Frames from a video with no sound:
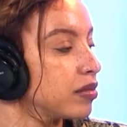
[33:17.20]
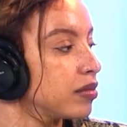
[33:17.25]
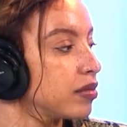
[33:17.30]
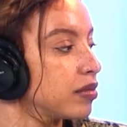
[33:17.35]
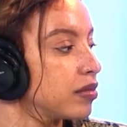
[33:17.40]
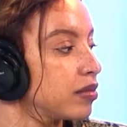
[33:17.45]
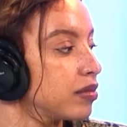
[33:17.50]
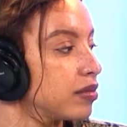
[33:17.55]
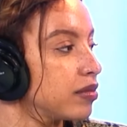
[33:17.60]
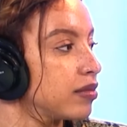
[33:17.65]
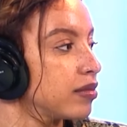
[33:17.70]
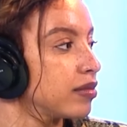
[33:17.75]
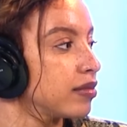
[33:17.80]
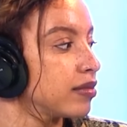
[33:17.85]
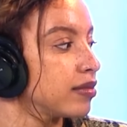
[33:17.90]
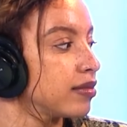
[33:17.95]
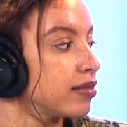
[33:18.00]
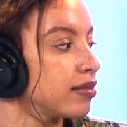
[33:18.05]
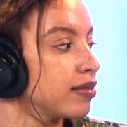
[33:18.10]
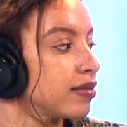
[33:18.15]

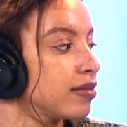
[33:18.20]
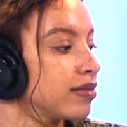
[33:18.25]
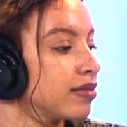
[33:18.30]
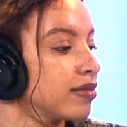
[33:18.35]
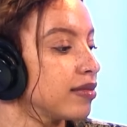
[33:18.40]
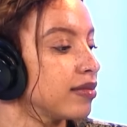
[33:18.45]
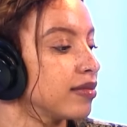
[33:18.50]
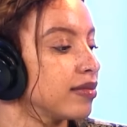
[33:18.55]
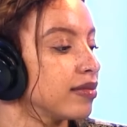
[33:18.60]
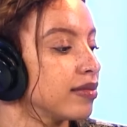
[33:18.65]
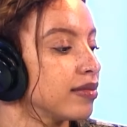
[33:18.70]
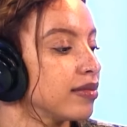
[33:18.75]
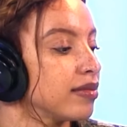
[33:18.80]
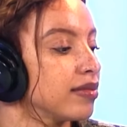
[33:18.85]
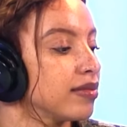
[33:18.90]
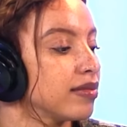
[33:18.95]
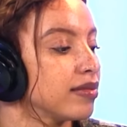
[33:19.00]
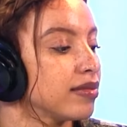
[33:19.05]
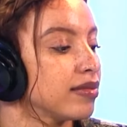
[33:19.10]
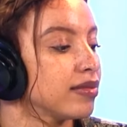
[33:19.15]

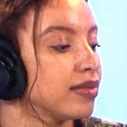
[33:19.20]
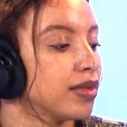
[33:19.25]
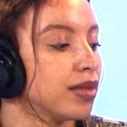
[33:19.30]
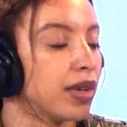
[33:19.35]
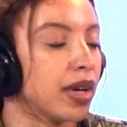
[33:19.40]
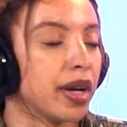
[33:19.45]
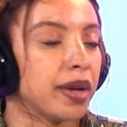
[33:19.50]
The person shown says nothing.